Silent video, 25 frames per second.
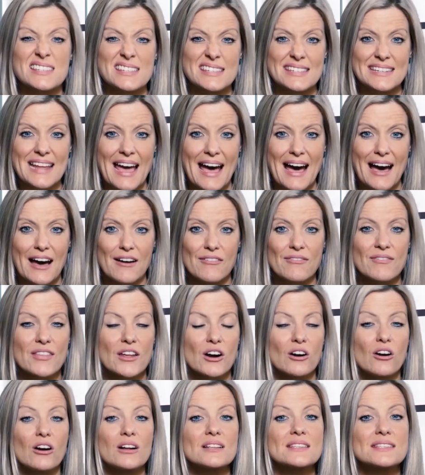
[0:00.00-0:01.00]
staff that
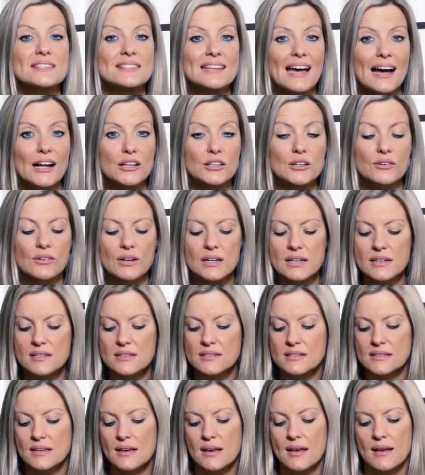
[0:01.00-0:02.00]
are on
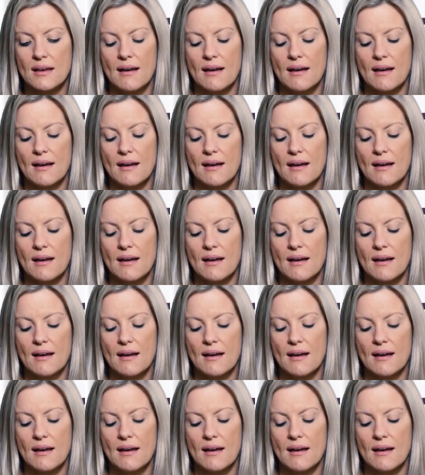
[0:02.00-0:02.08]
salaries,